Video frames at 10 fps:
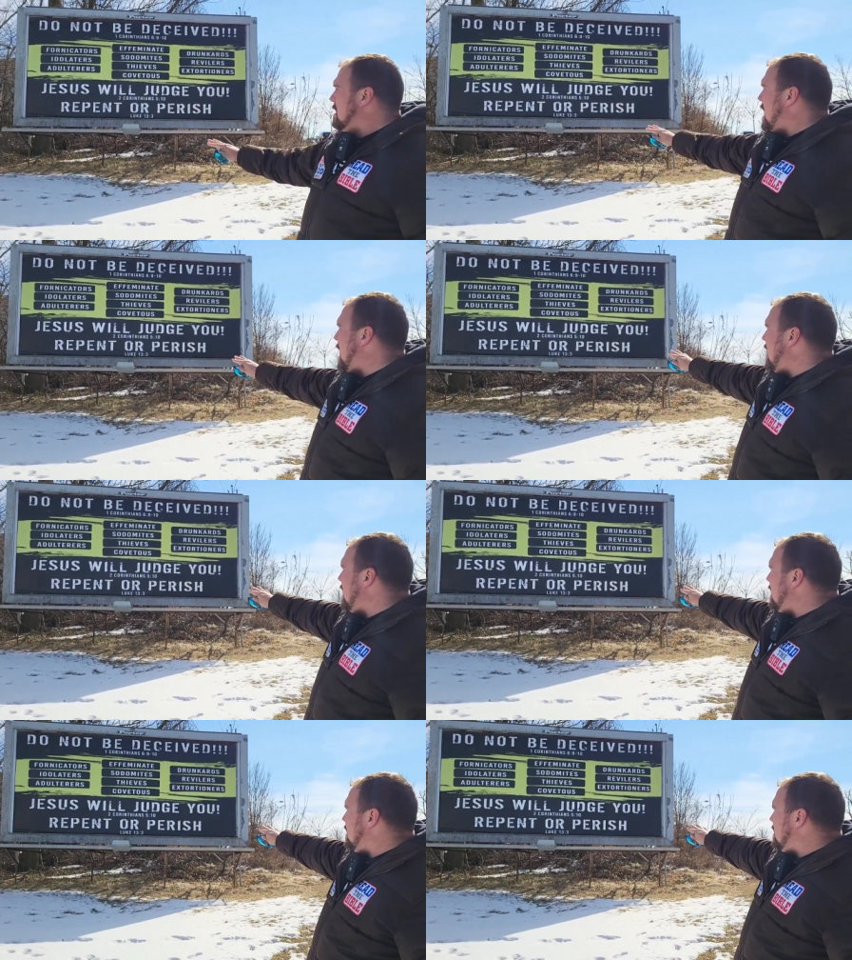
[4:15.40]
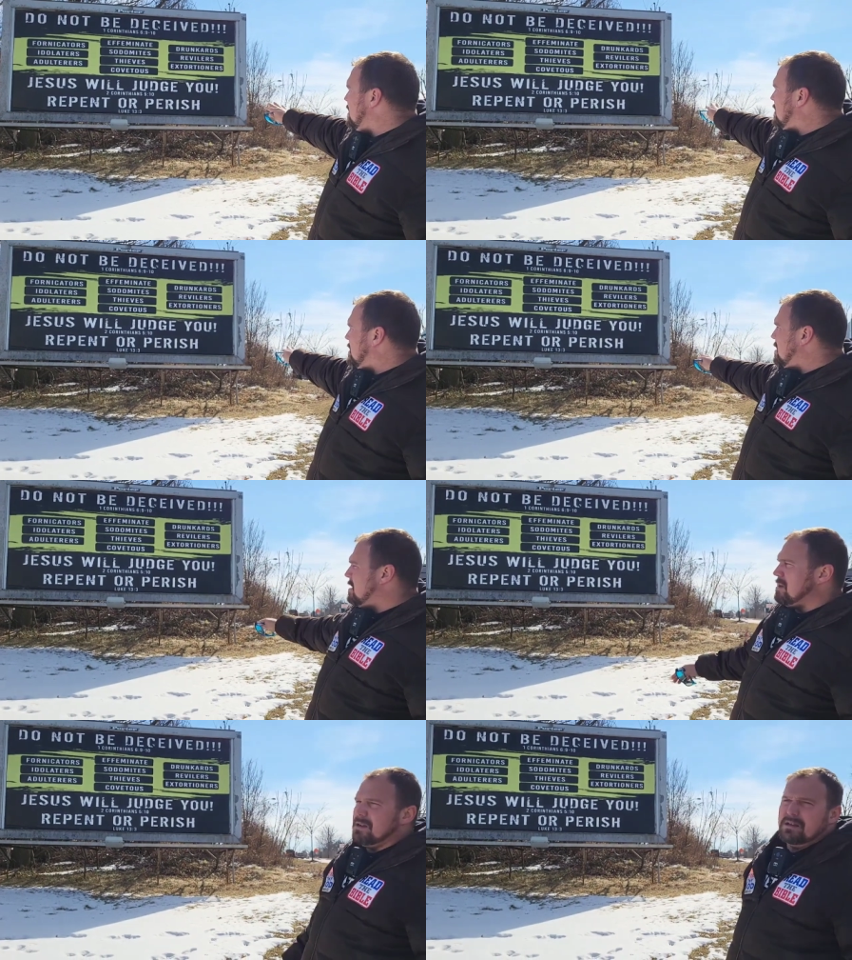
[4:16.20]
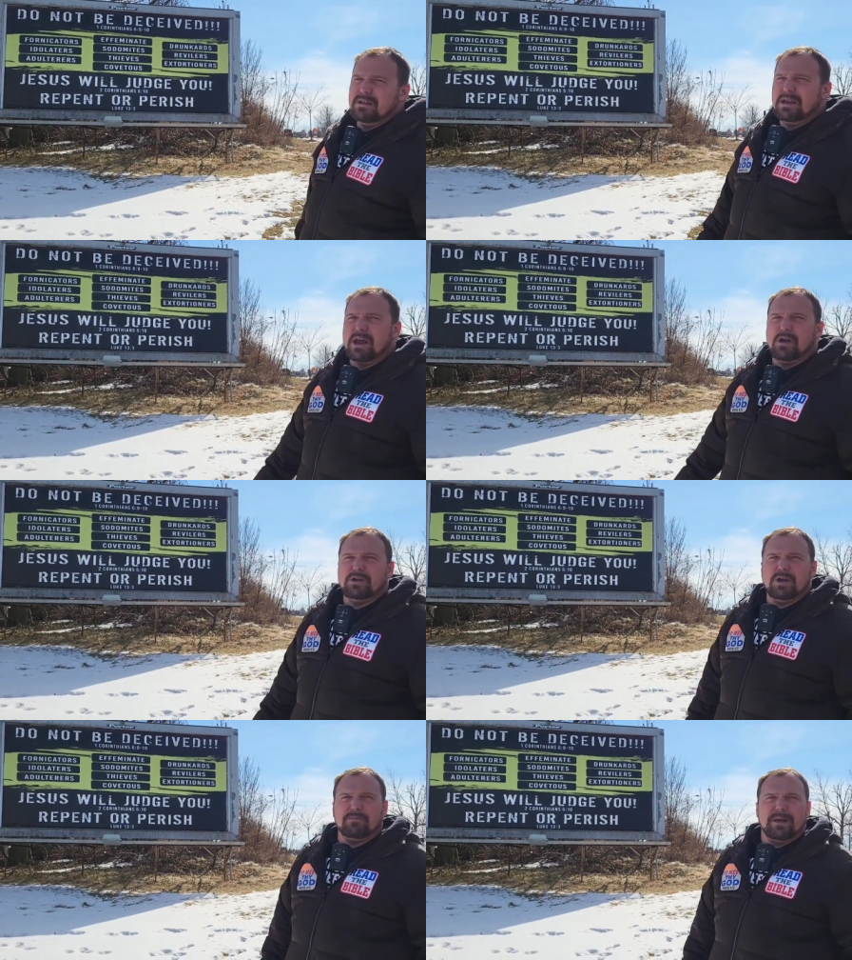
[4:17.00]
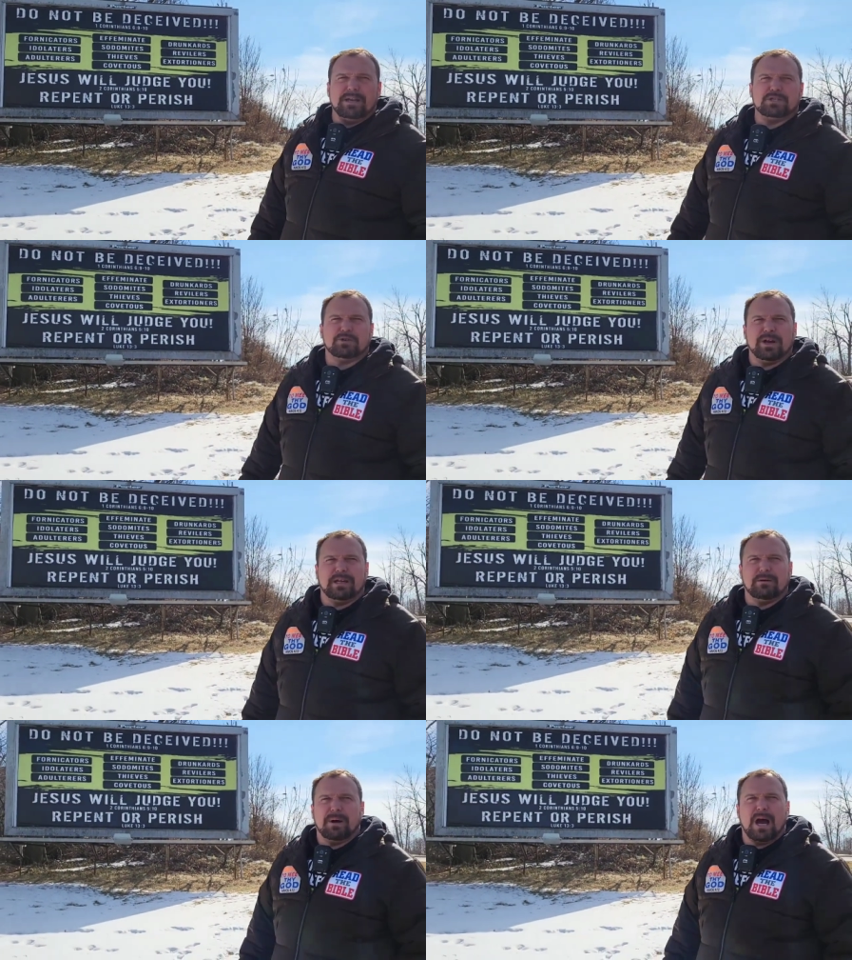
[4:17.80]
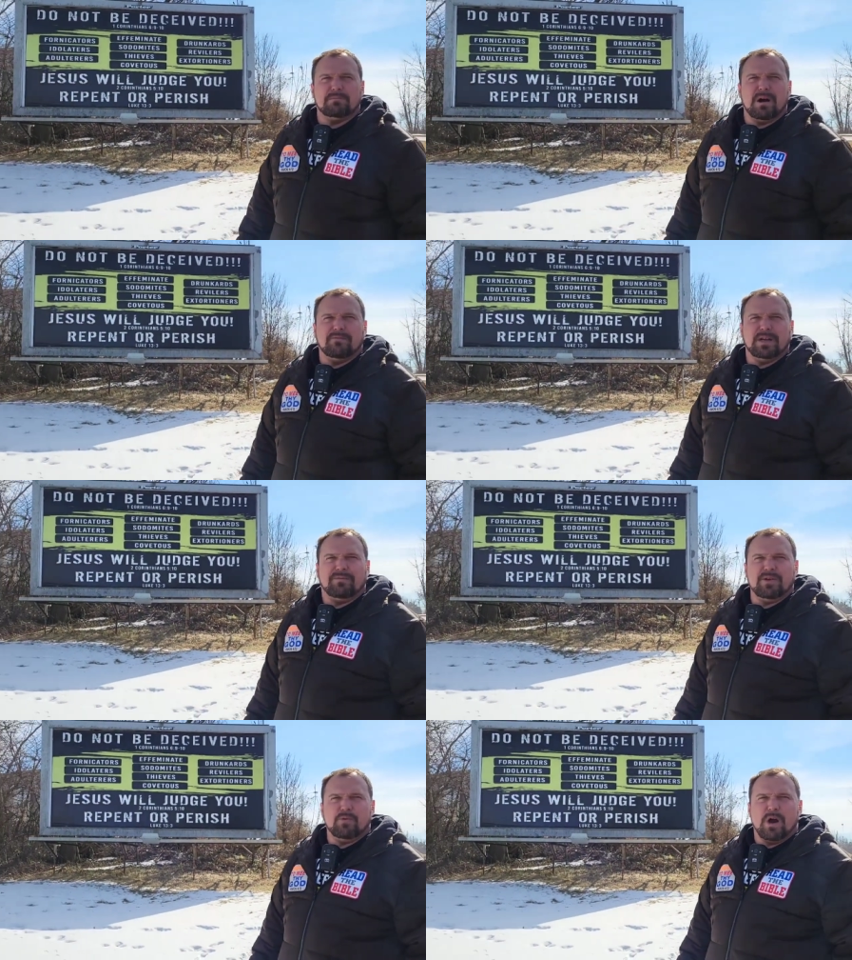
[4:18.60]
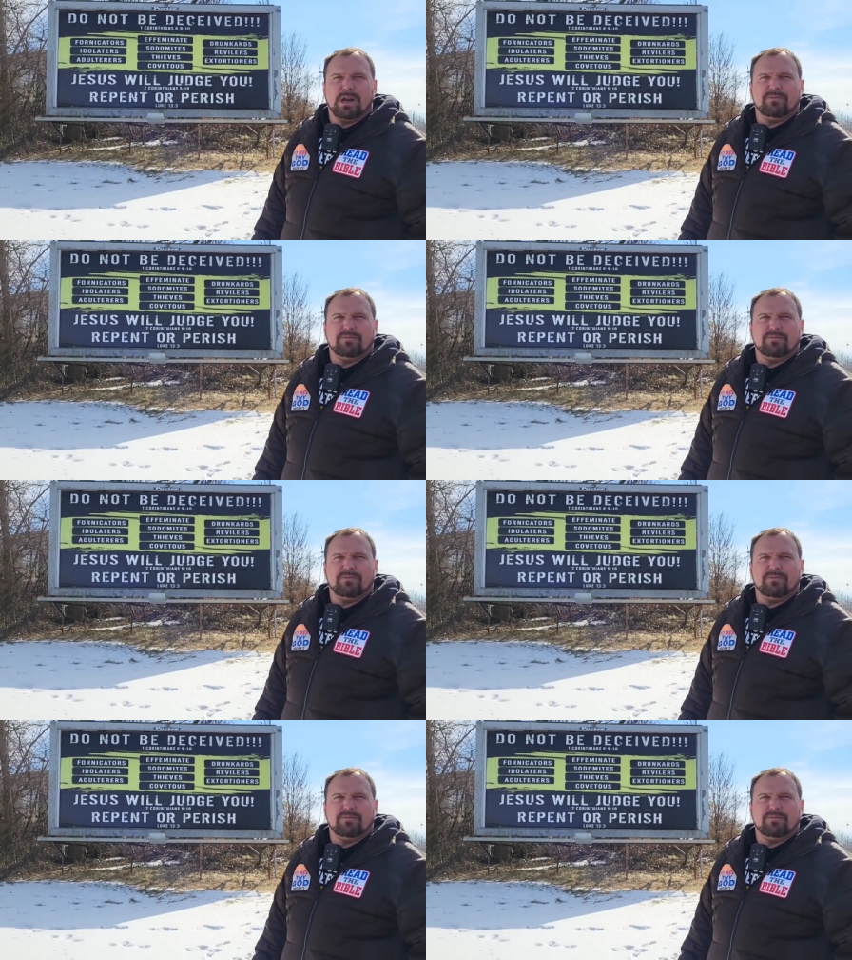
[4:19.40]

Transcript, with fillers: uh, you know your ministry on the bottom of it if you want.